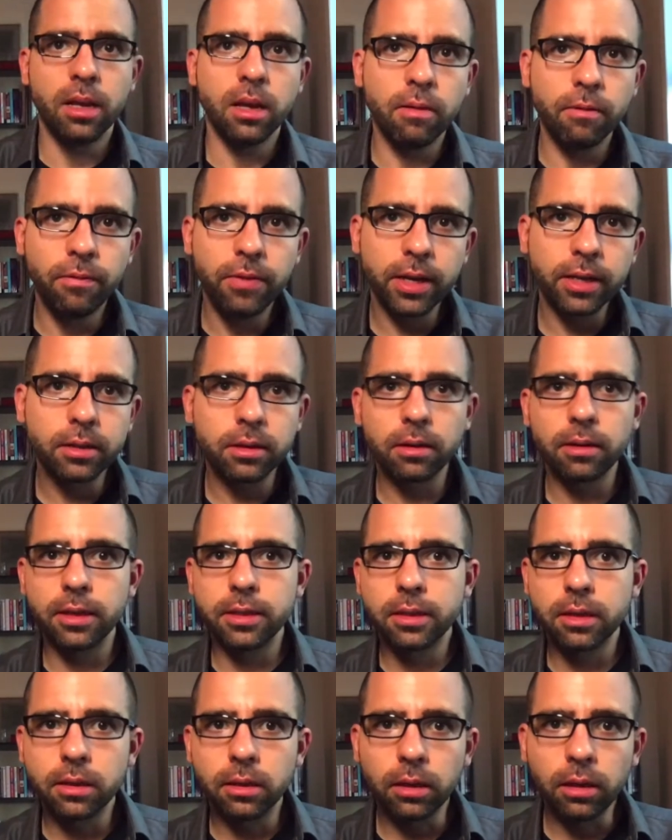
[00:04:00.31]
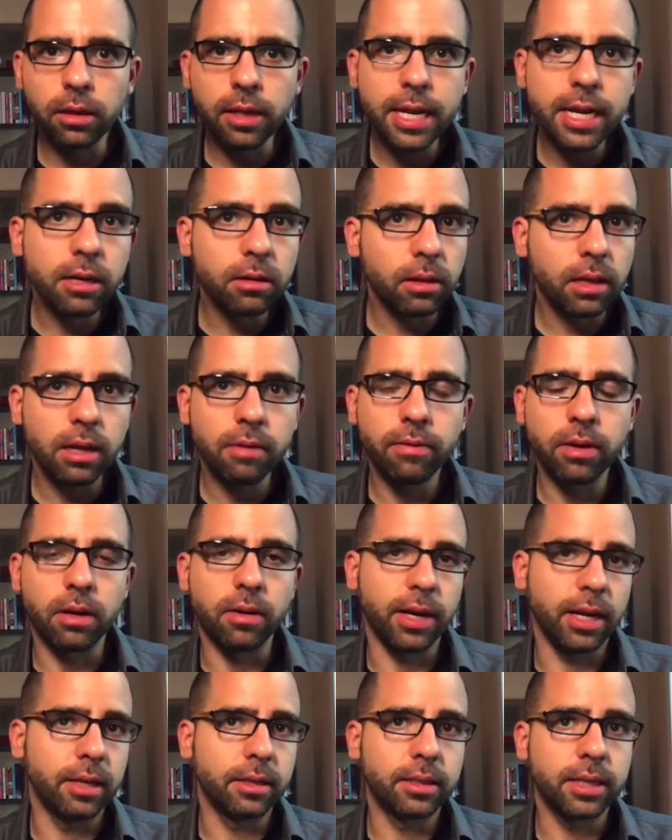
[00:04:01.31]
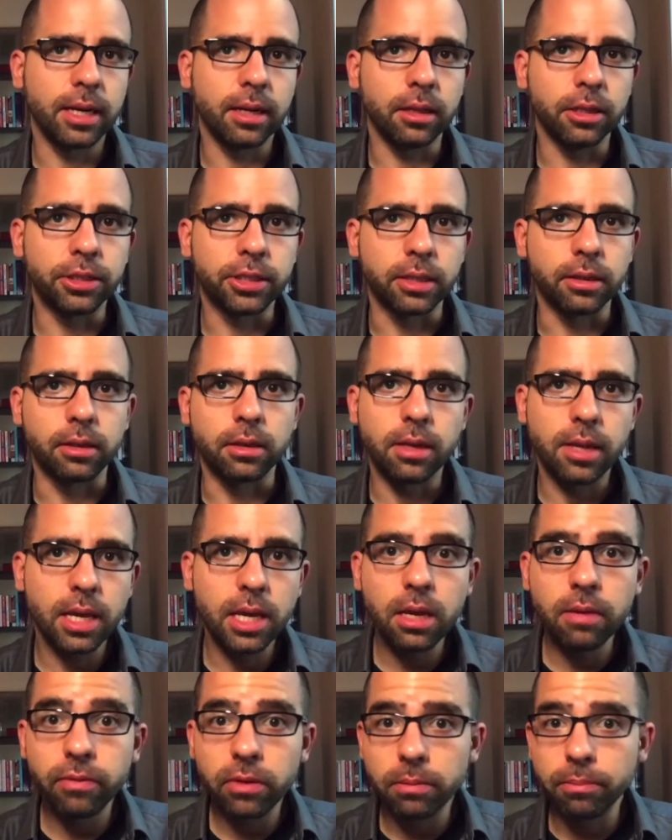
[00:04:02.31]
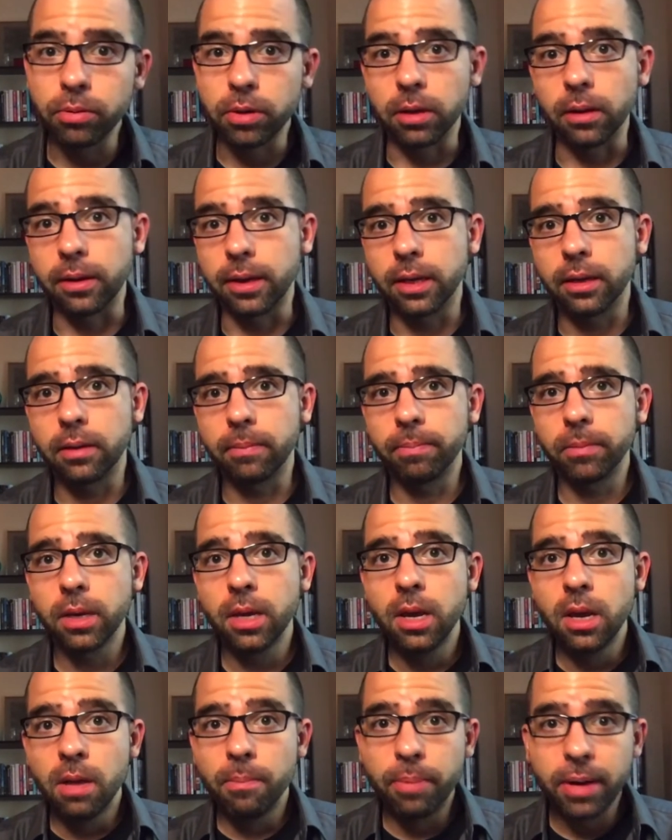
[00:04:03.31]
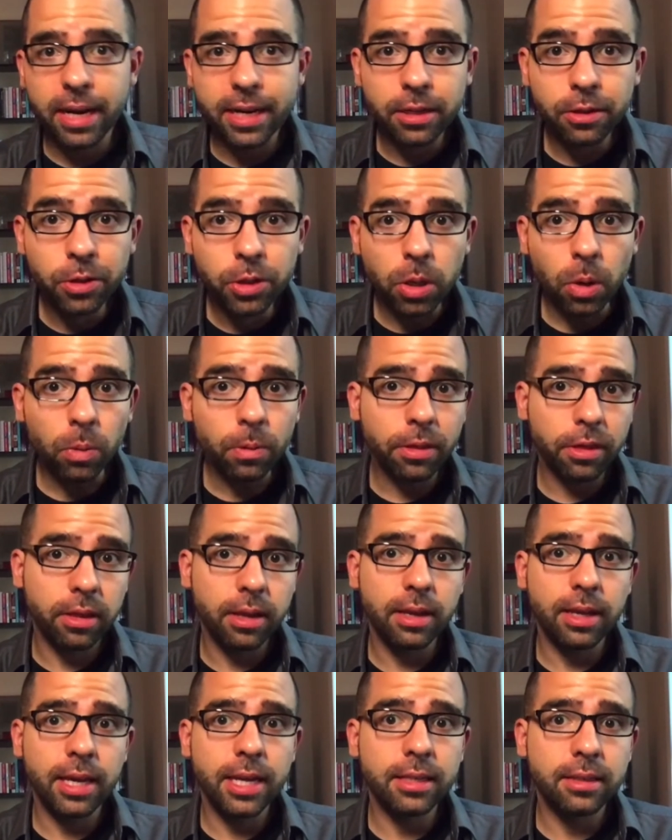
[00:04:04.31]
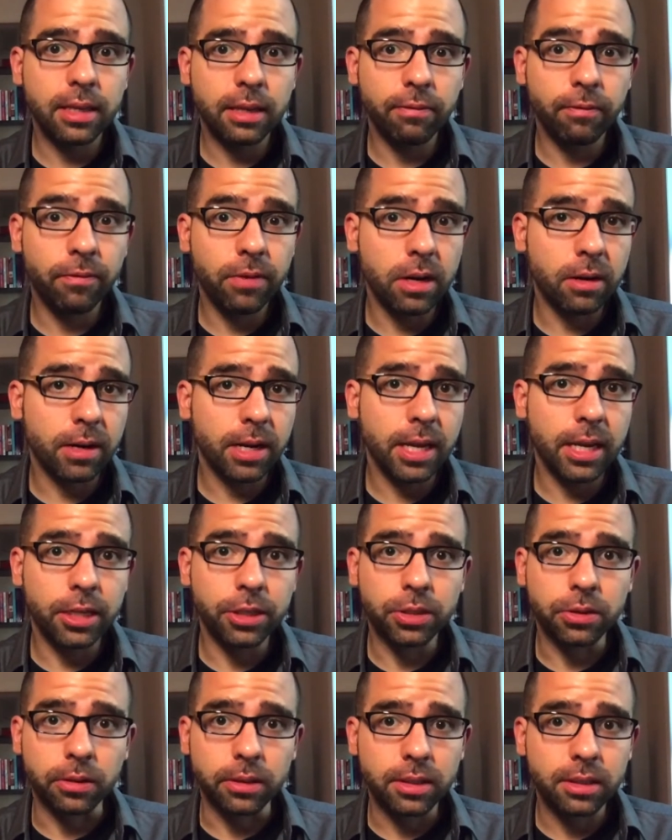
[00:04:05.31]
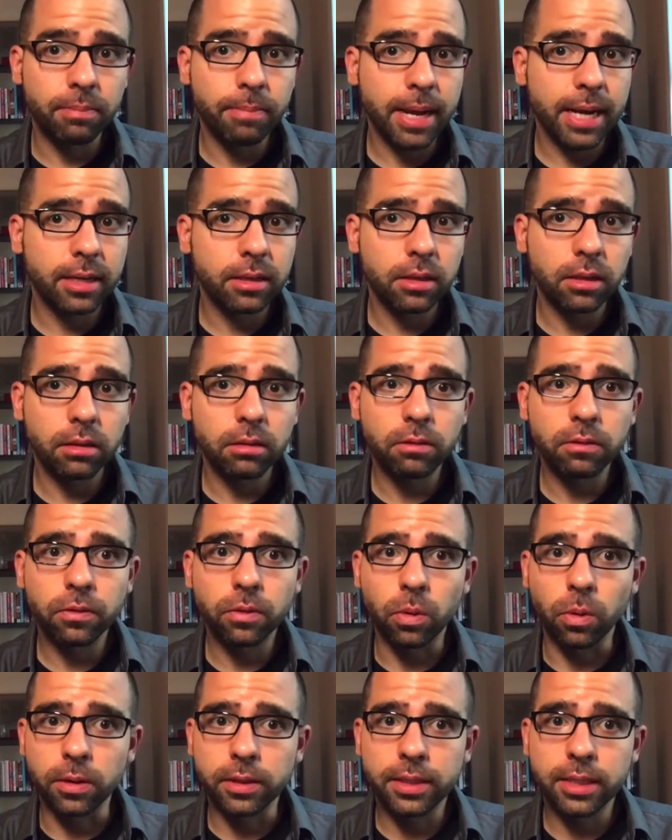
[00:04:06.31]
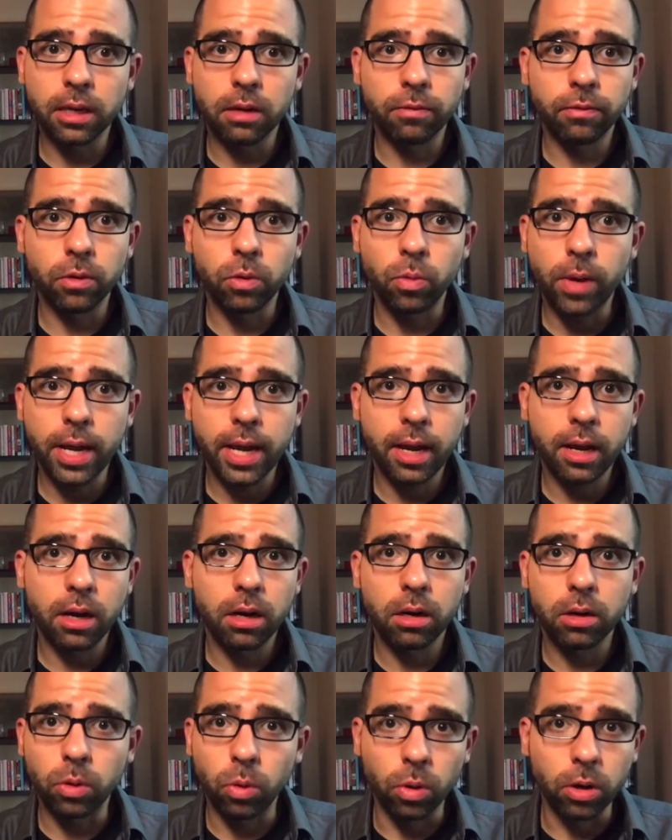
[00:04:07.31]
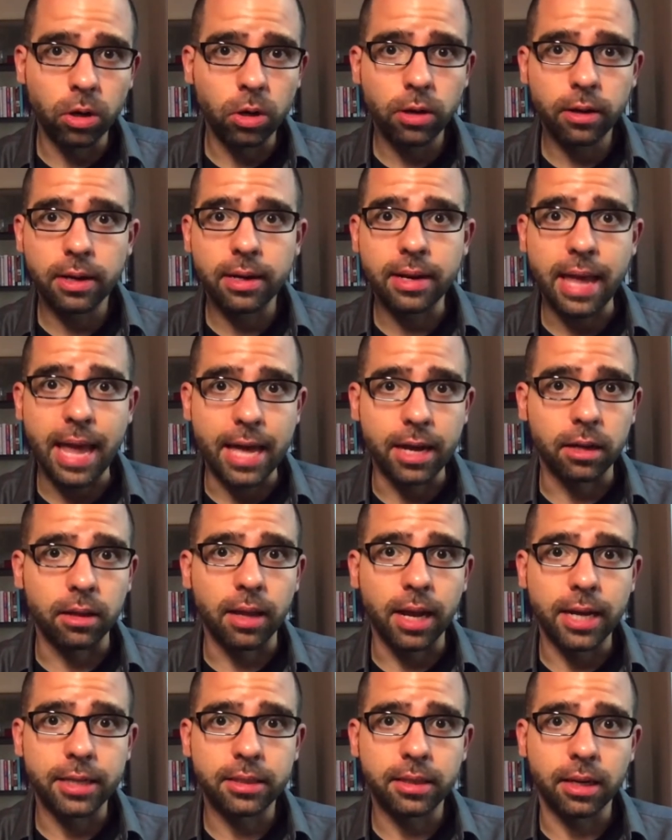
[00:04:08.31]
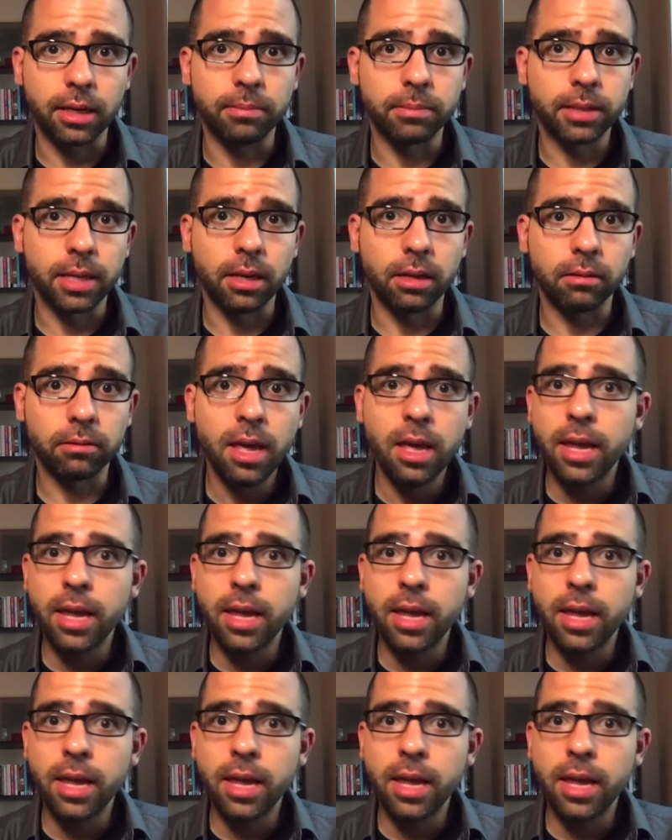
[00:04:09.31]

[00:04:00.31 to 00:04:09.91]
Victor is clearly very intelligent, even brilliant, but I don't think he's very introspective or self-aware or good at analyzing himself.